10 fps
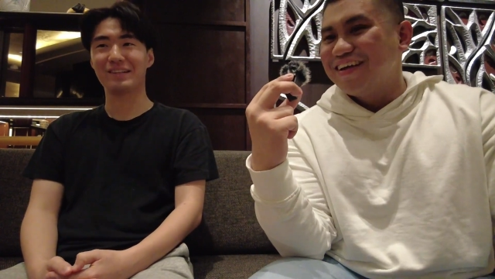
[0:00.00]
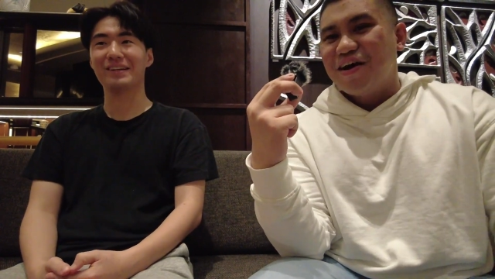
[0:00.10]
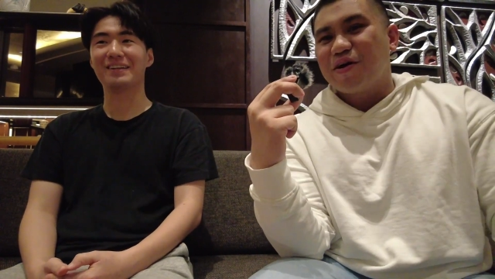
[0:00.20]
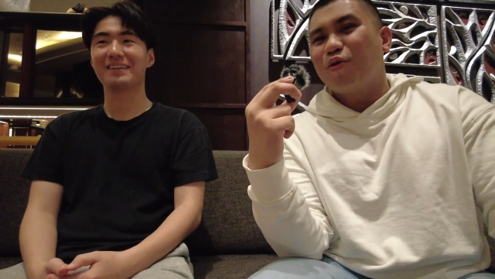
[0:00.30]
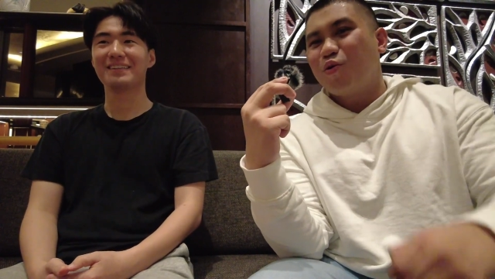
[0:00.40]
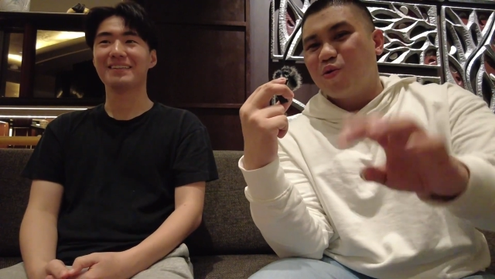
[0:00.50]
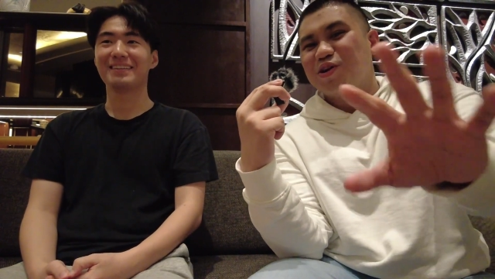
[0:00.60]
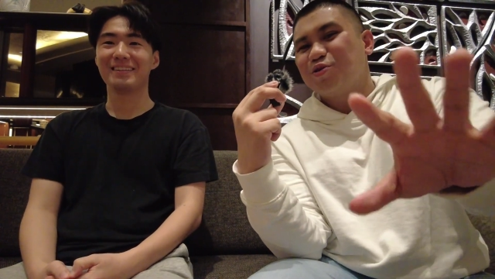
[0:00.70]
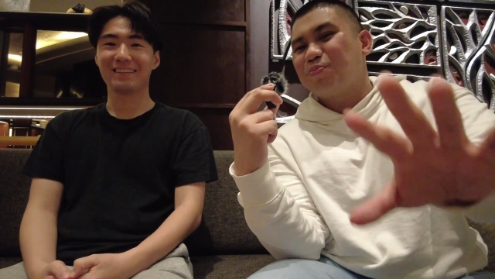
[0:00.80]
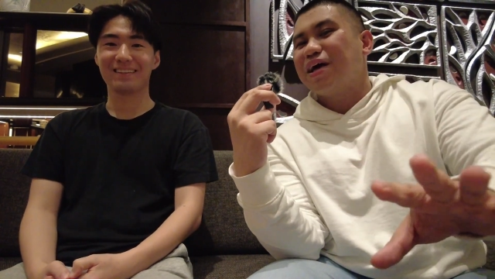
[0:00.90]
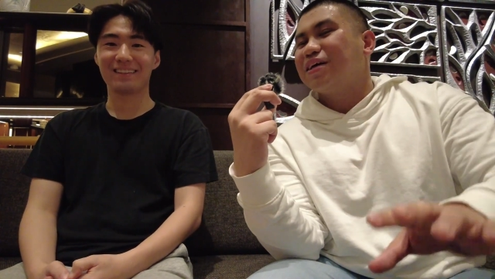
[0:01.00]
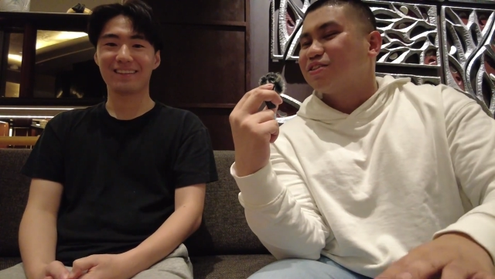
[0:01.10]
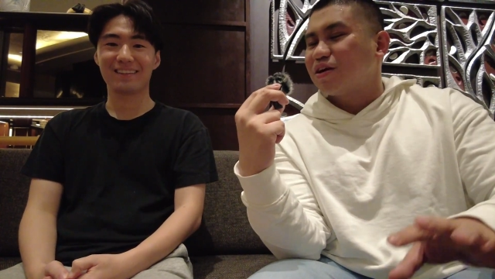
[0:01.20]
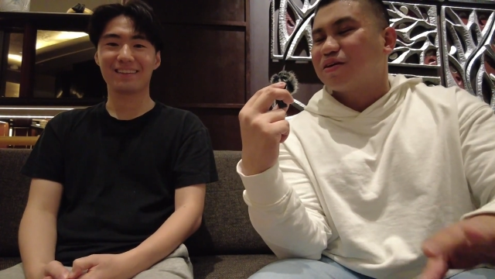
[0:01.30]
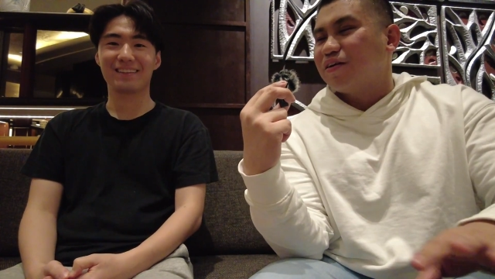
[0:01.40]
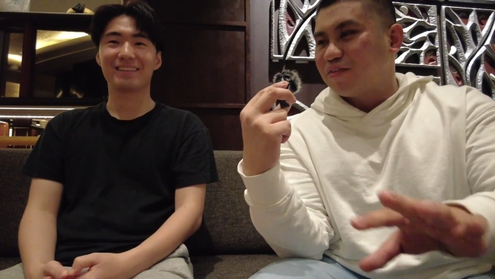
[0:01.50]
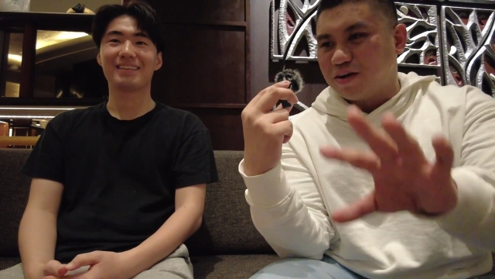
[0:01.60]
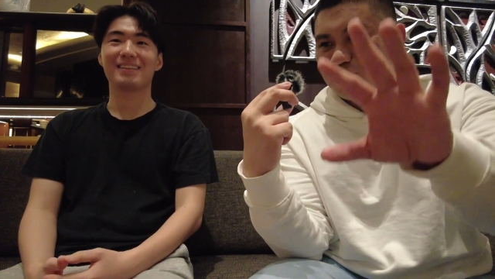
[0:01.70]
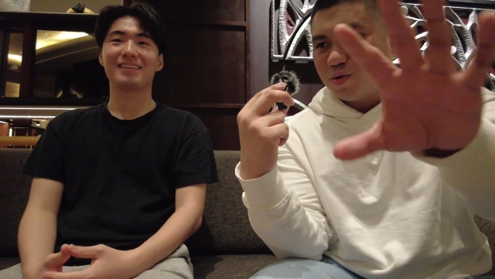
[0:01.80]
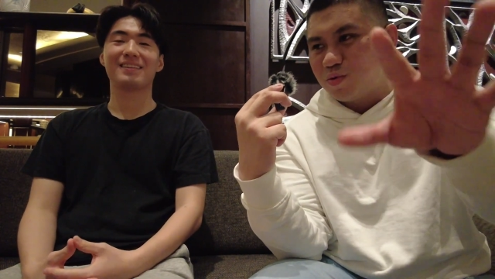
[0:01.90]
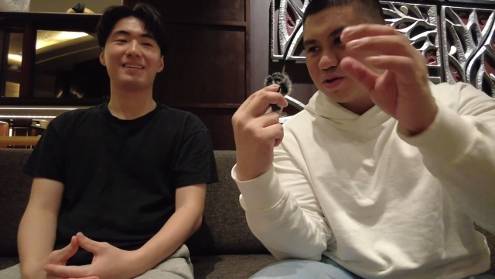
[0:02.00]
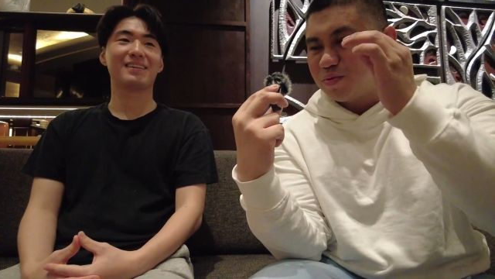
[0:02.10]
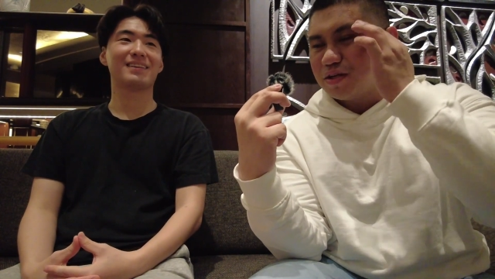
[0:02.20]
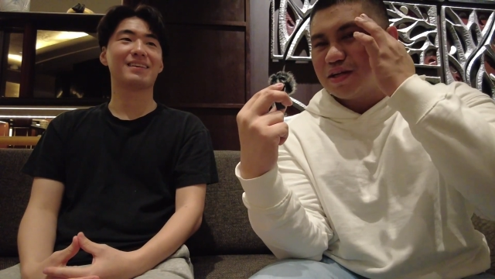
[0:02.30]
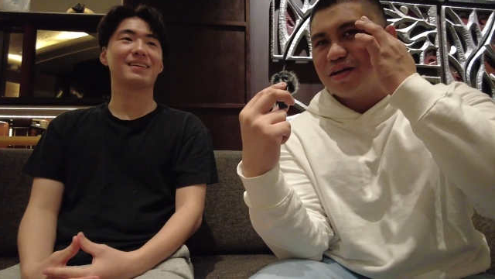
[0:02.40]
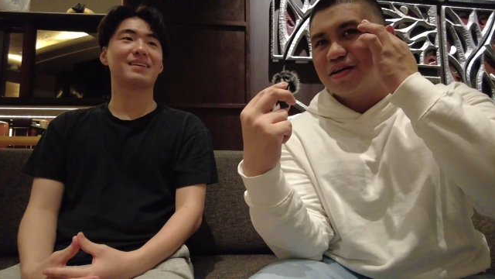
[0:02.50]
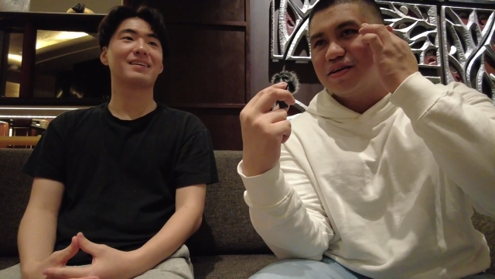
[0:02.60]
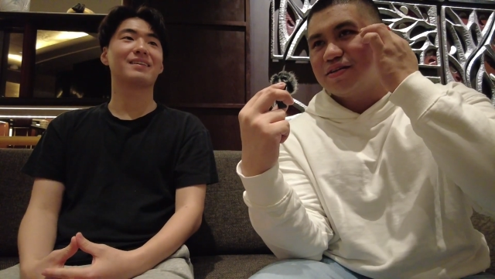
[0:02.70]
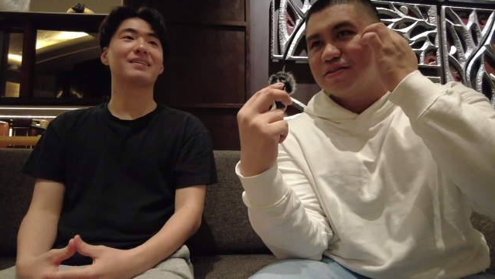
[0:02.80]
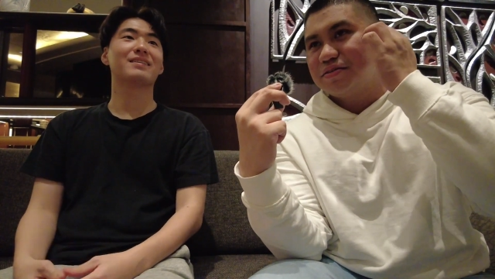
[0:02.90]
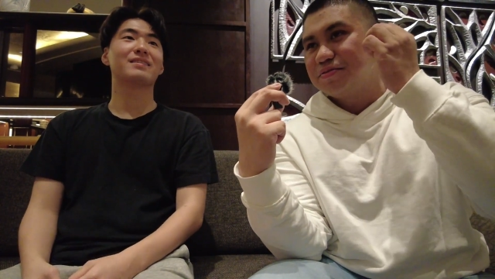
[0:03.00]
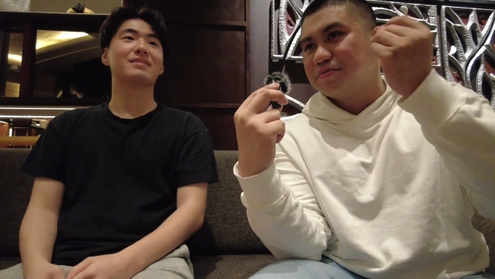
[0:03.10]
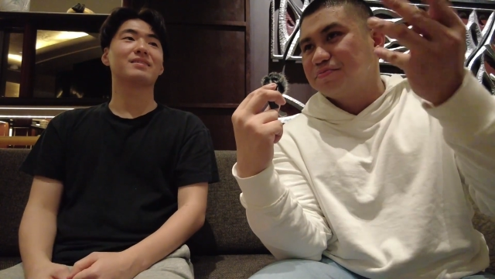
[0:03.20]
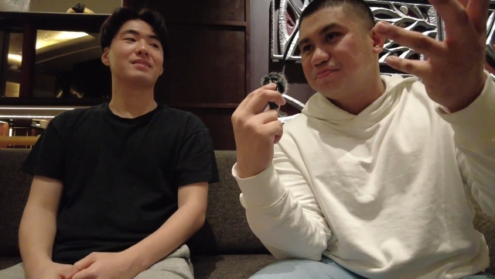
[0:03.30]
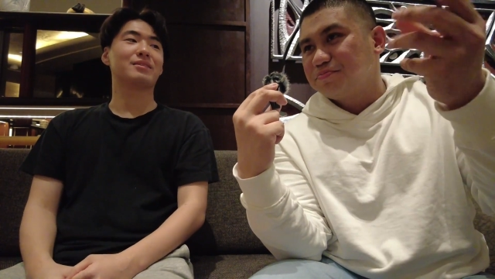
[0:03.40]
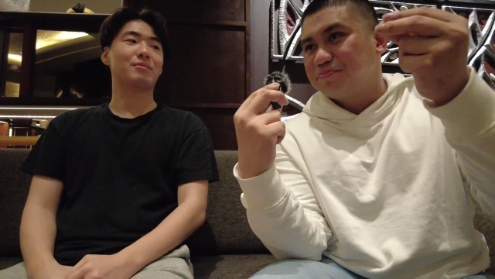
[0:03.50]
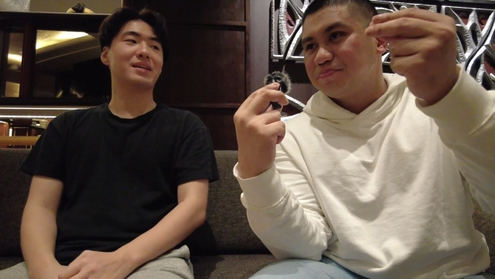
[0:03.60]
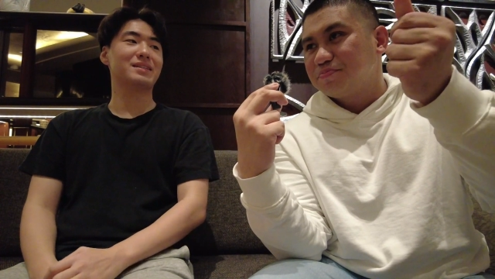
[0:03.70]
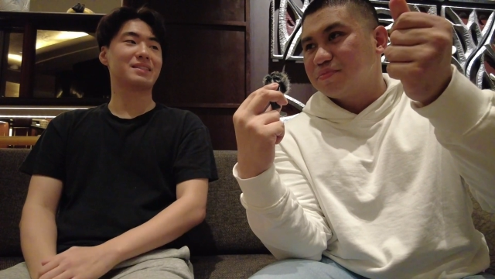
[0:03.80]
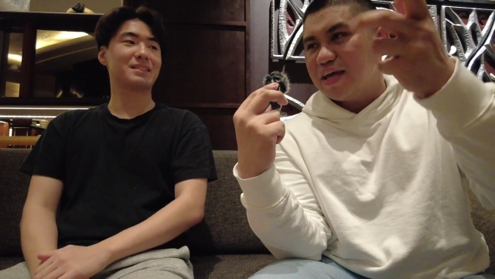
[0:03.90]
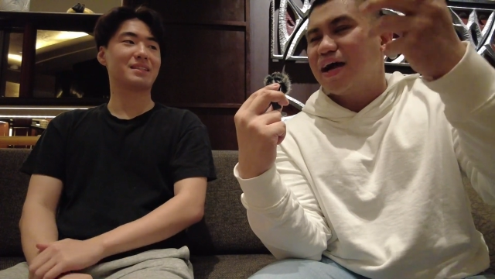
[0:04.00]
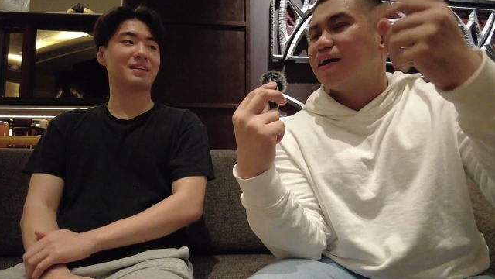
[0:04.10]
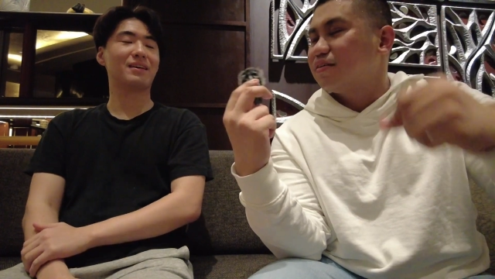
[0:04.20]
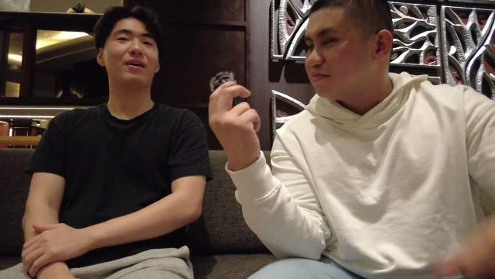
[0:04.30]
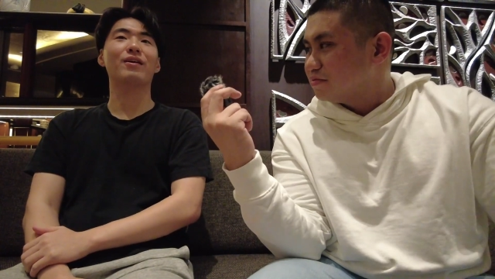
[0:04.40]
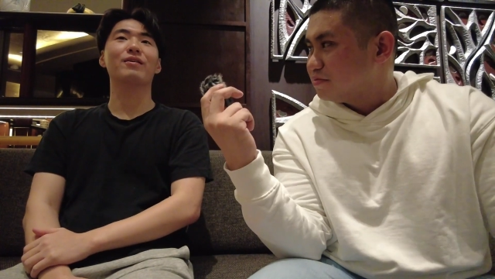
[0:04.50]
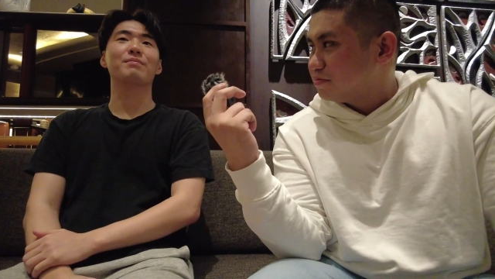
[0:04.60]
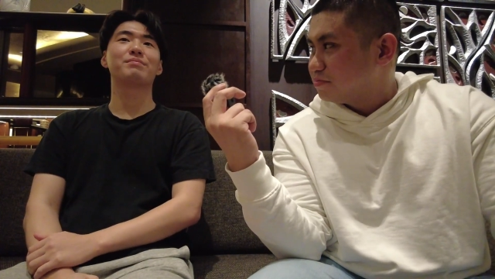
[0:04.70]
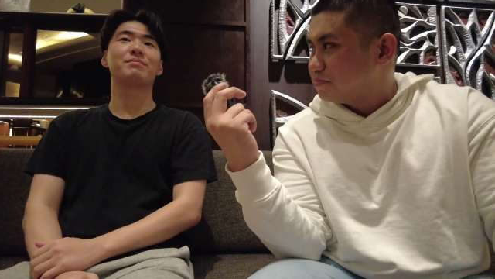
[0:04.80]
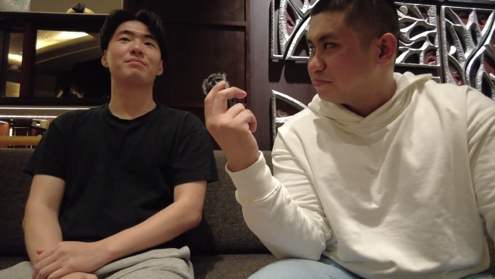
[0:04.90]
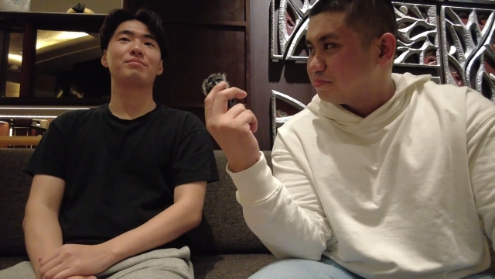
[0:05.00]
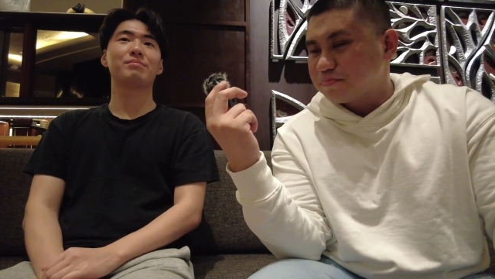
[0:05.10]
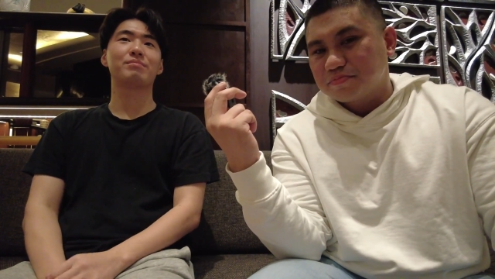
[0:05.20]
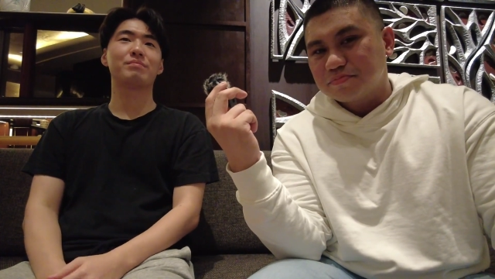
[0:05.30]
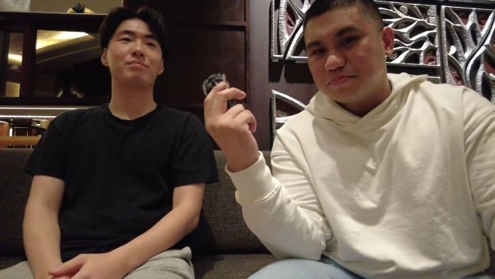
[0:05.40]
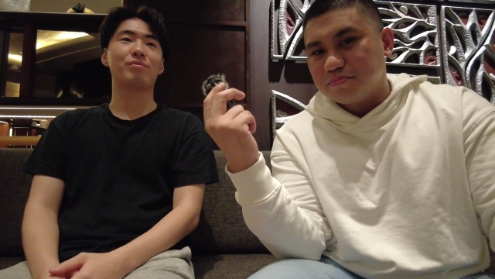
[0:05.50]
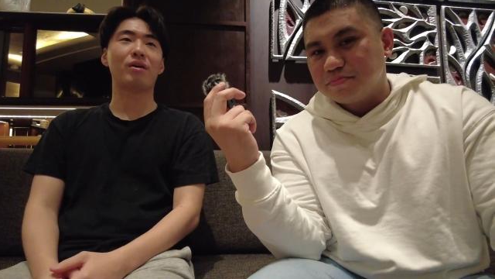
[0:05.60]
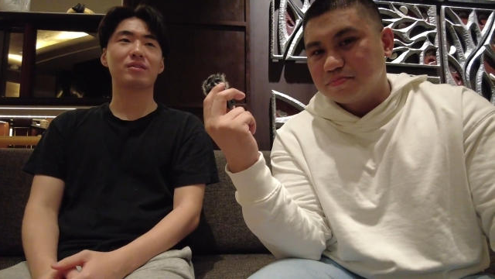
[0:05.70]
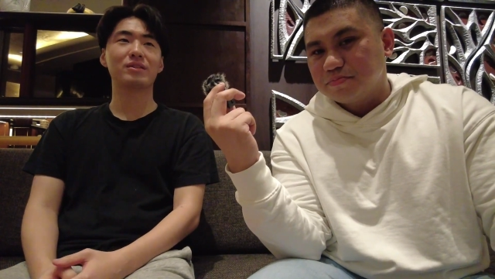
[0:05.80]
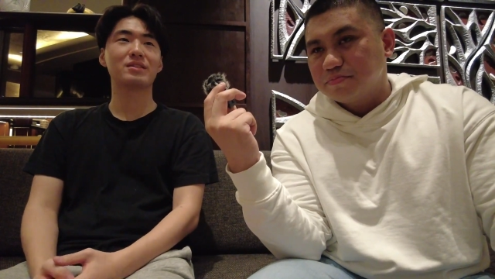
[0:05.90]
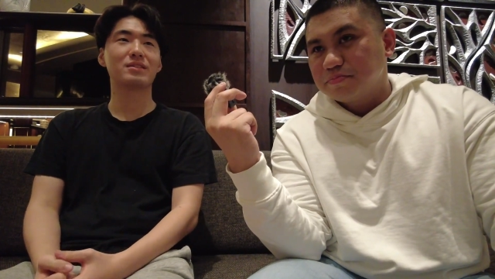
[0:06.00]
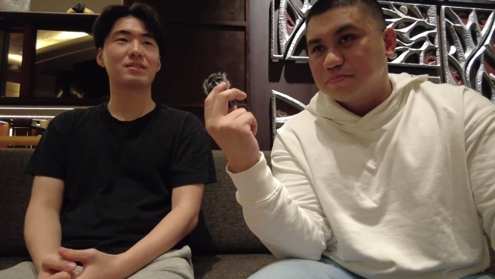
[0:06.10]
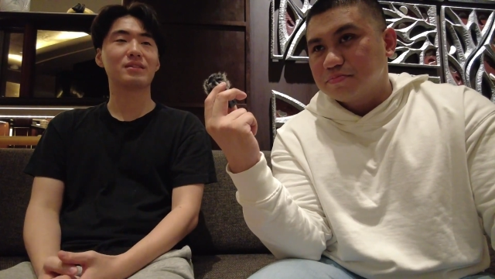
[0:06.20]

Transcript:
Speaker 1: sure. okay,
Speaker 2: well, what do you play? StarCraft. Uh, what what? Uh, the race. Yeah.
Speaker 1: Oh, Protoss.